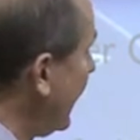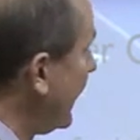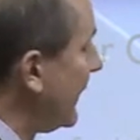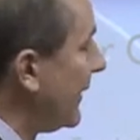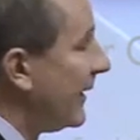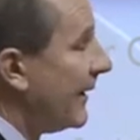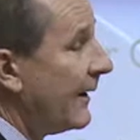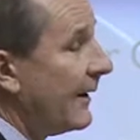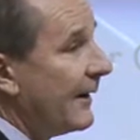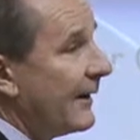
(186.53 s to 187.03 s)
and
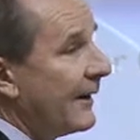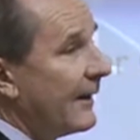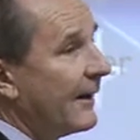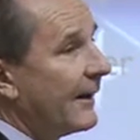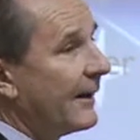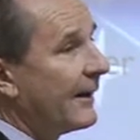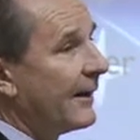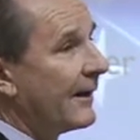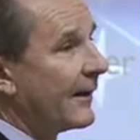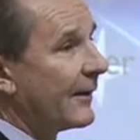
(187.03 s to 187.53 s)

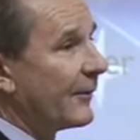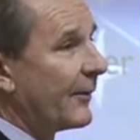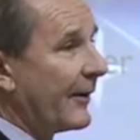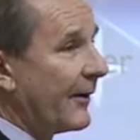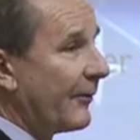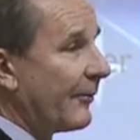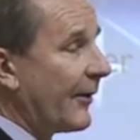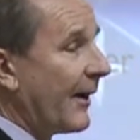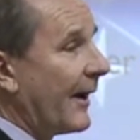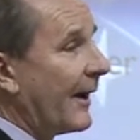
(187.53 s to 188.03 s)
and it'll
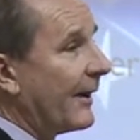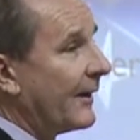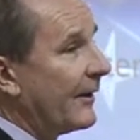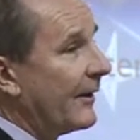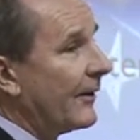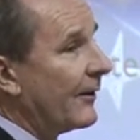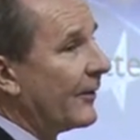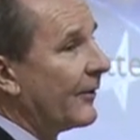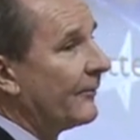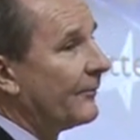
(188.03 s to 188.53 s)
be right
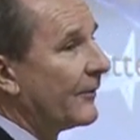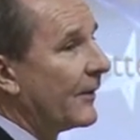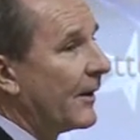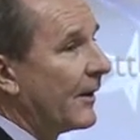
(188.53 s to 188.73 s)
here.